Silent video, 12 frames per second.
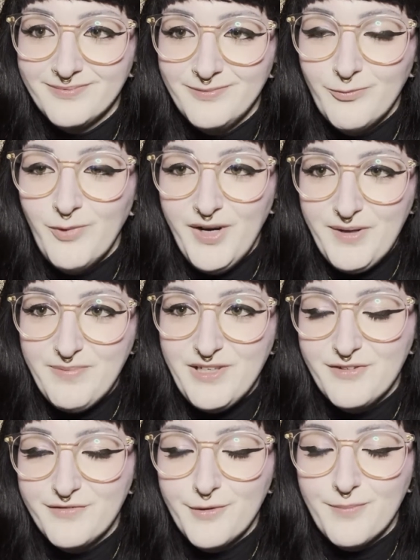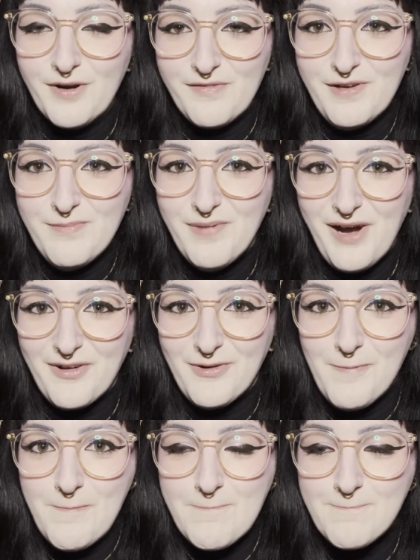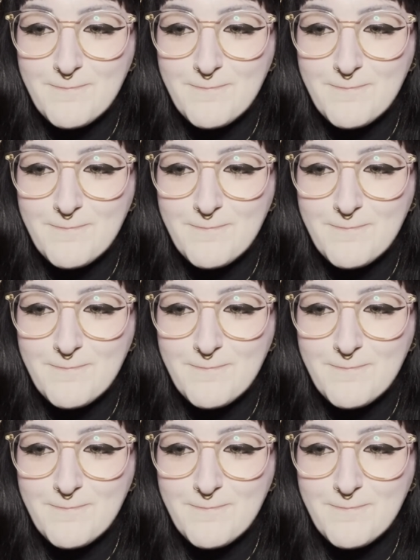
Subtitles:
What a beautiful perfume bottle.